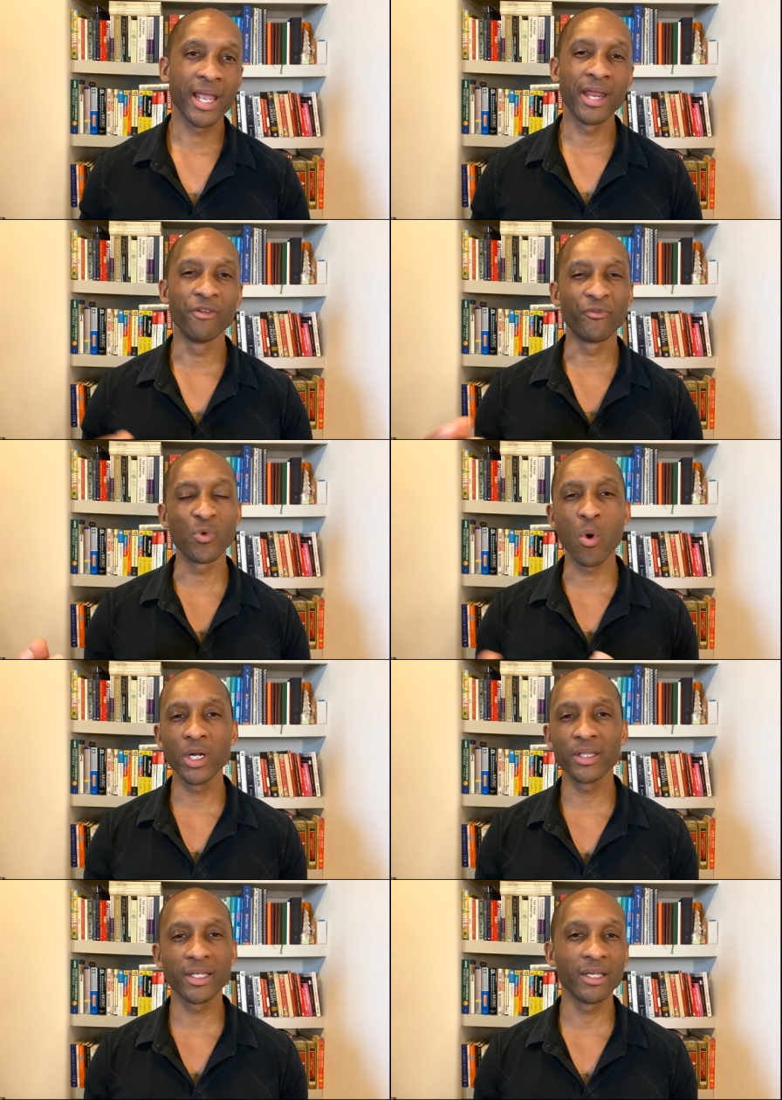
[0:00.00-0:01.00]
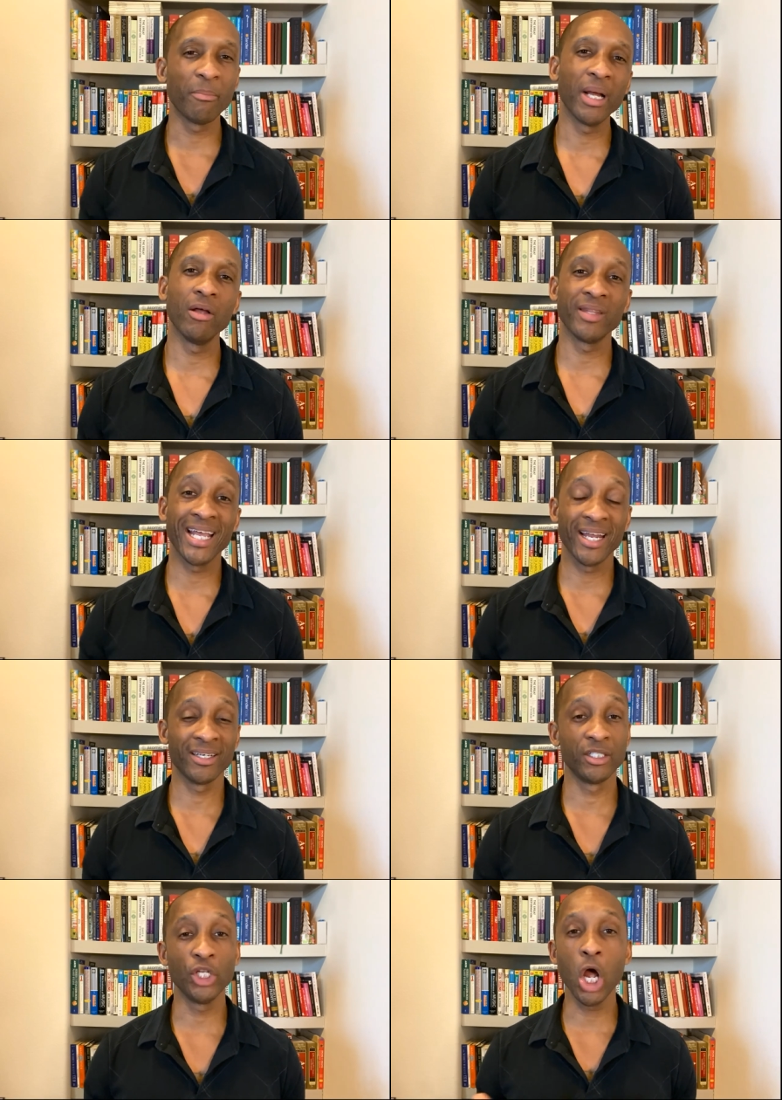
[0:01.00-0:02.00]
And if we want to think about
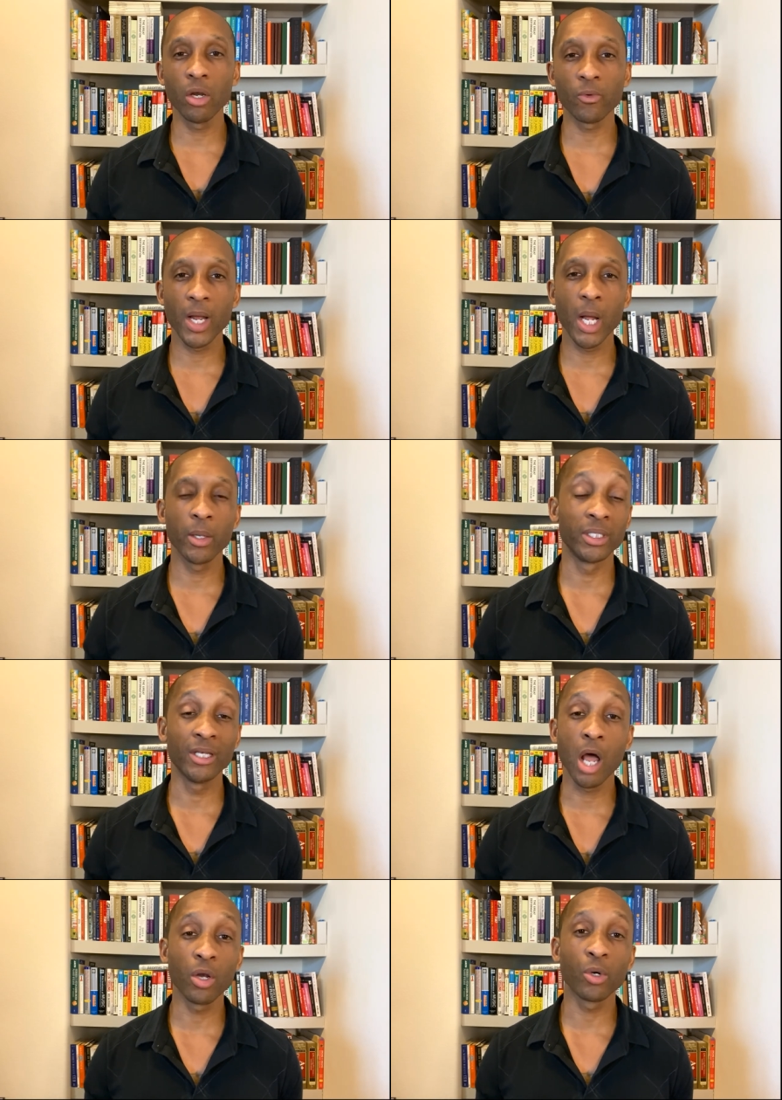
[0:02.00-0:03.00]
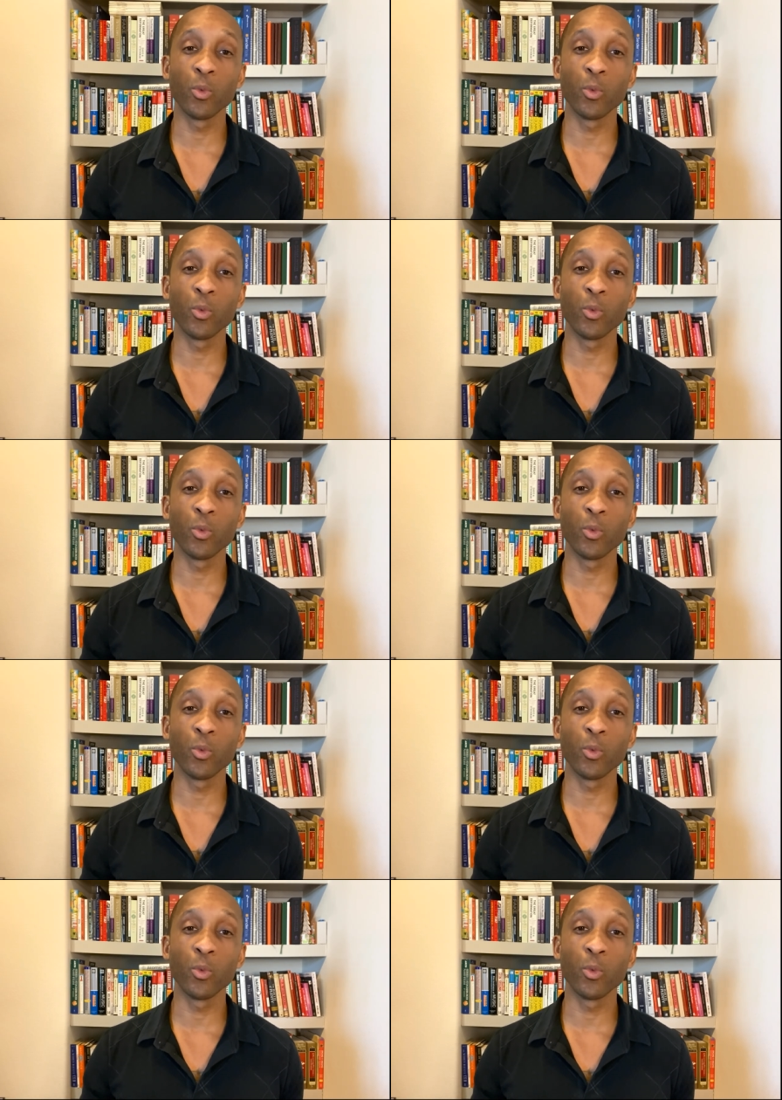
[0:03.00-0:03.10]
that dollar dollar